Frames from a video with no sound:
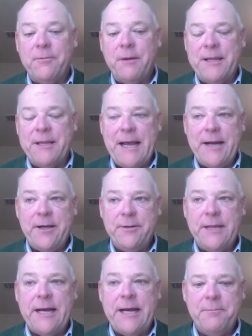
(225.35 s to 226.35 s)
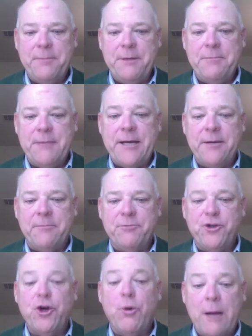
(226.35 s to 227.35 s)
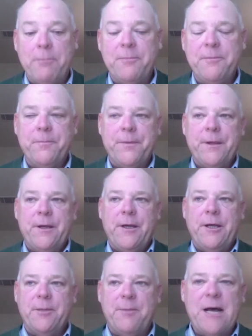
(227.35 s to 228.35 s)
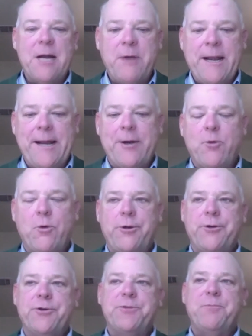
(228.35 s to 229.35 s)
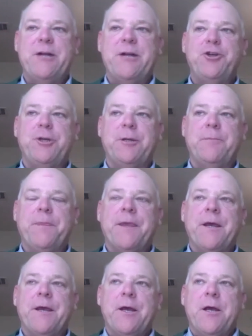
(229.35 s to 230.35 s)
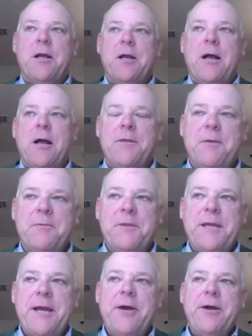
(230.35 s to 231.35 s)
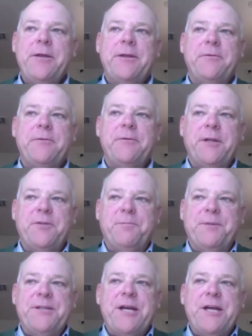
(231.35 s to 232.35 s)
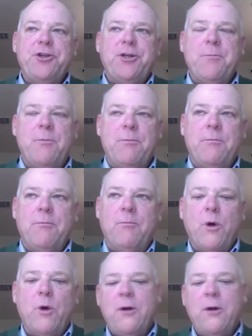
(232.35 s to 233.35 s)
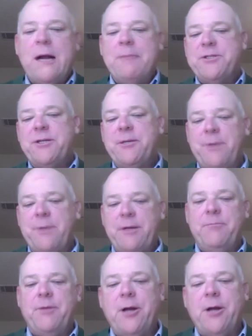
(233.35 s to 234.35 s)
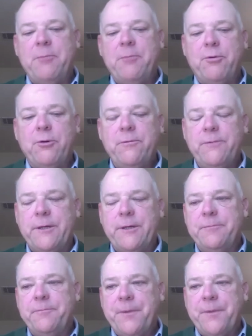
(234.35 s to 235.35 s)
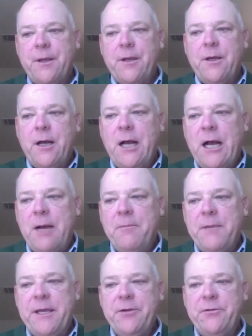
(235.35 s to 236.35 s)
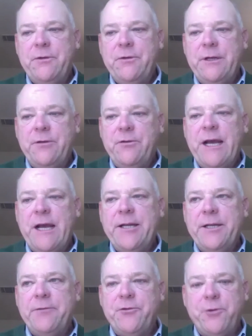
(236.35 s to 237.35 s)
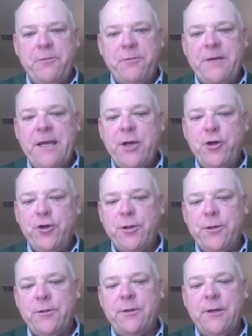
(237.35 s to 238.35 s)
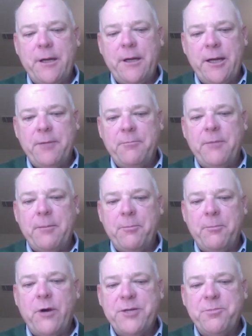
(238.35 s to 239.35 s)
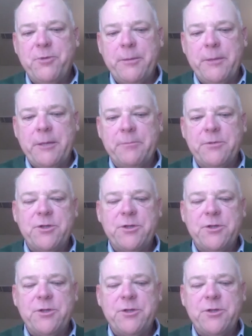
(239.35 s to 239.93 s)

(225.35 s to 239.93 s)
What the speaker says: I mean, that can show up in the bottom right-hand corner of your spreadsheet. The area that is potentially more promising but unproven is the idea of certification and price premiums.